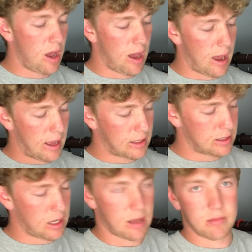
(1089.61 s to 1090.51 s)
And
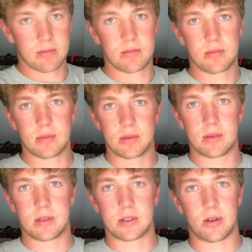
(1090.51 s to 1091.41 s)
yeah,
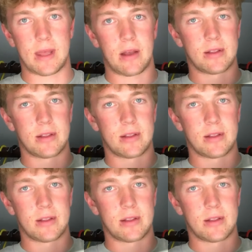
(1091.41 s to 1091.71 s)
it's got that